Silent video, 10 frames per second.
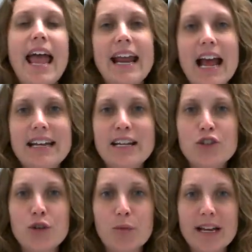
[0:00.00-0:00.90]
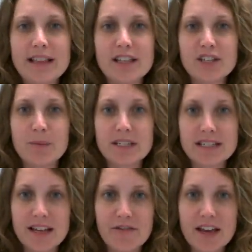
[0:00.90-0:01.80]
and I need you to read the
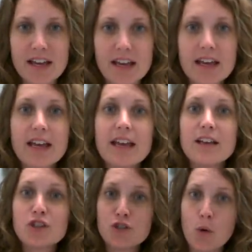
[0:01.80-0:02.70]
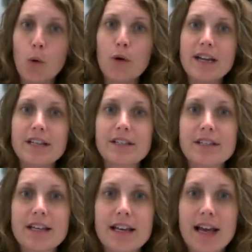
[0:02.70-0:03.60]
specific
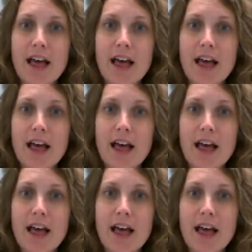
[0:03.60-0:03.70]
stories